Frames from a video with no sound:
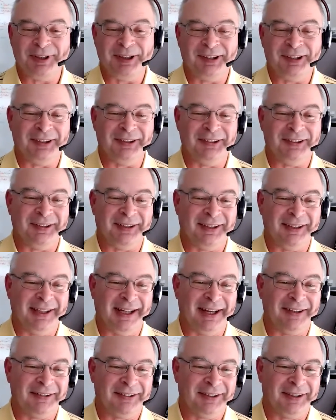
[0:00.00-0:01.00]
you'd
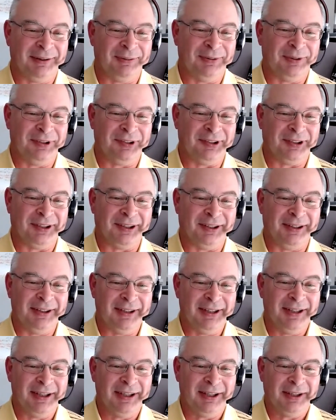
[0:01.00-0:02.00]
submit your request to
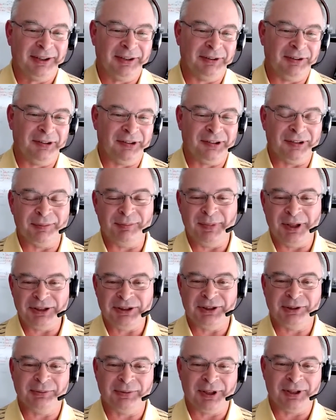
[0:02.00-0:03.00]
IT and they would send
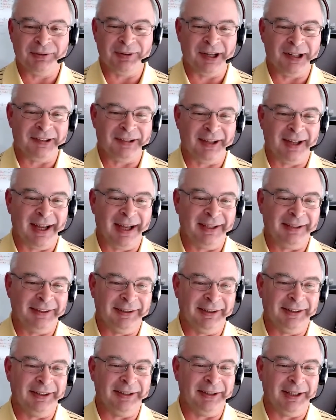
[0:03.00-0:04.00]
stuff back to you
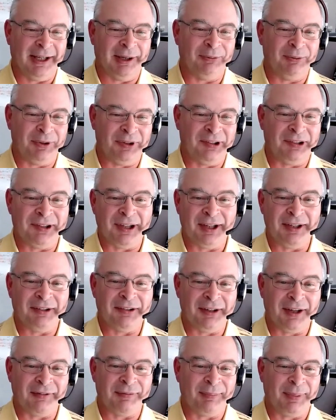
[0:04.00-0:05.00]
later on in the
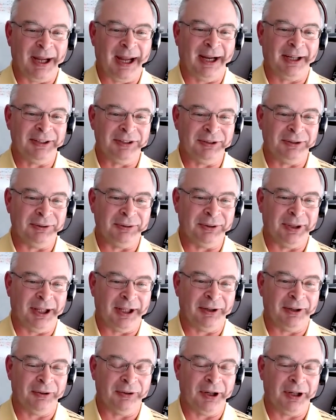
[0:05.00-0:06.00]
report form.
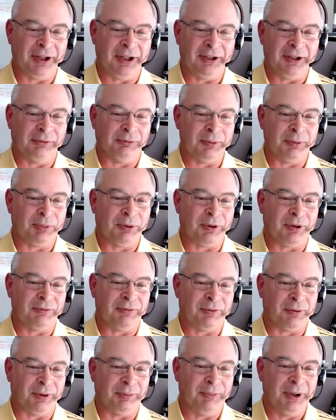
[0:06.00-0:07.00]
And
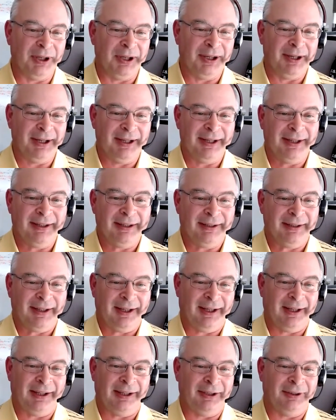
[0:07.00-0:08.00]
you know,
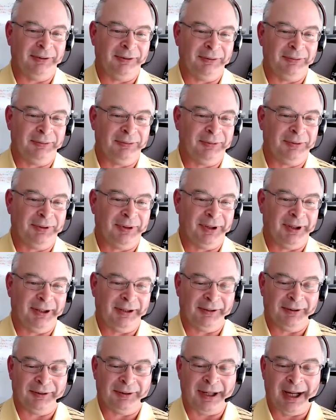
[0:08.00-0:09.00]
I've installed
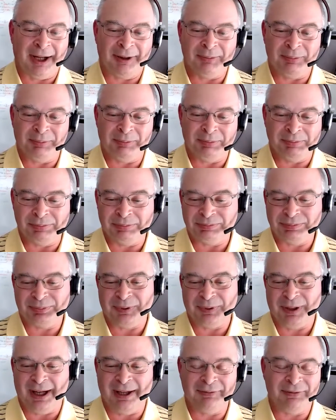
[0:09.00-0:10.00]
anything from the
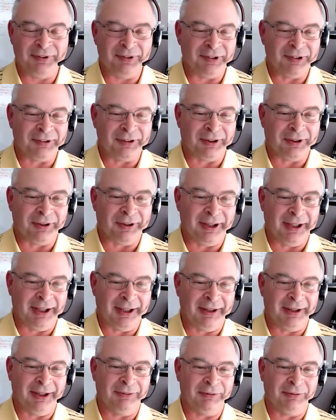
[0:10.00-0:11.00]
original
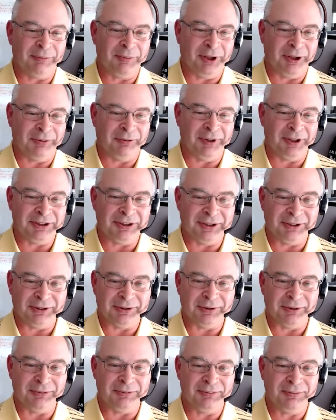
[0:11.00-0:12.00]
286 desktop
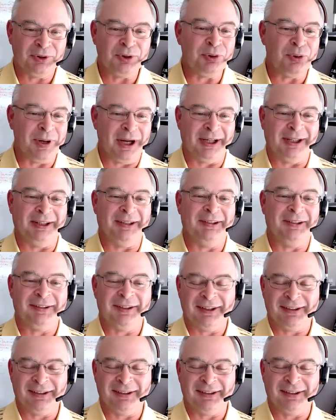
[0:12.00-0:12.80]
to